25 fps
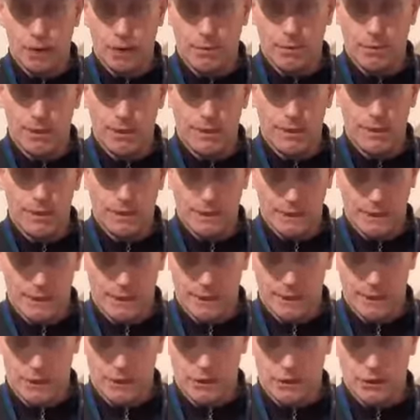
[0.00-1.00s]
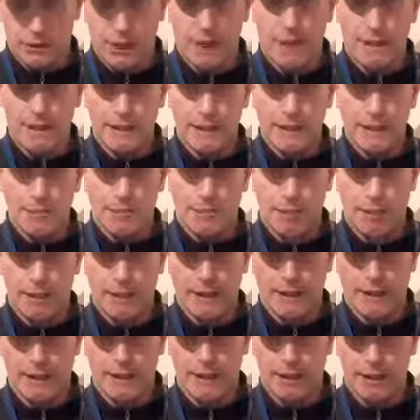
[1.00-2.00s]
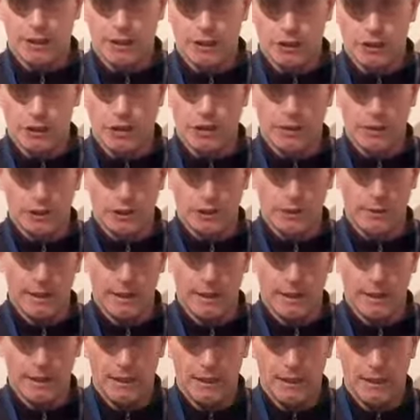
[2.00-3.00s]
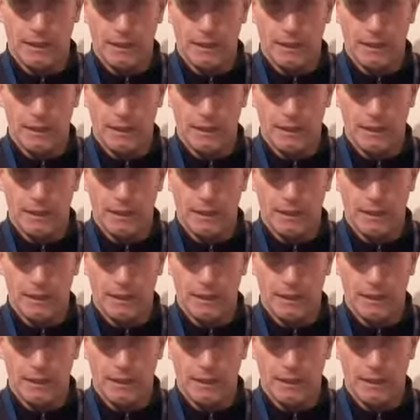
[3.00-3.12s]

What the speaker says: topics straight to the point, short and sweet,